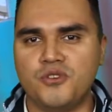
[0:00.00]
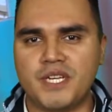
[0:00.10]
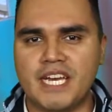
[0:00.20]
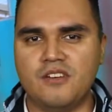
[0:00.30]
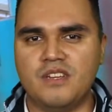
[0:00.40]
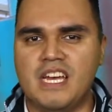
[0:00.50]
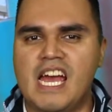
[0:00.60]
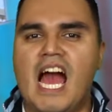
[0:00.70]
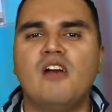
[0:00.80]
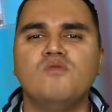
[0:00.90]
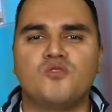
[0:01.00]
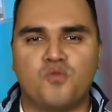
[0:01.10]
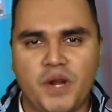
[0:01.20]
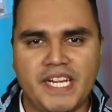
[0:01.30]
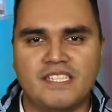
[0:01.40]
user account, I
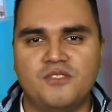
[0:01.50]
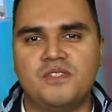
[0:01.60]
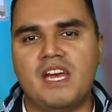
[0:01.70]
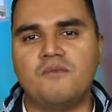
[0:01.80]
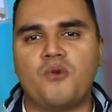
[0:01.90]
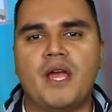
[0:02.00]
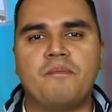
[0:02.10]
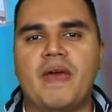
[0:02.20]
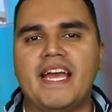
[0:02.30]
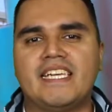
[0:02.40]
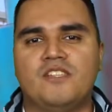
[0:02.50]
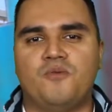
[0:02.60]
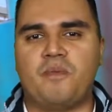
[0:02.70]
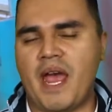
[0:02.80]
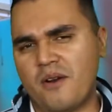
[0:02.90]
was ready to dive right back
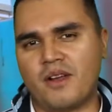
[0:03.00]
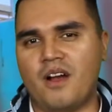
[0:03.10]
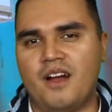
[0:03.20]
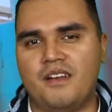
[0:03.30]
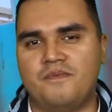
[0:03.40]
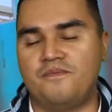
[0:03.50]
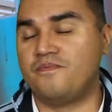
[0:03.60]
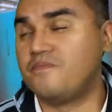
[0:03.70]
into Paragon.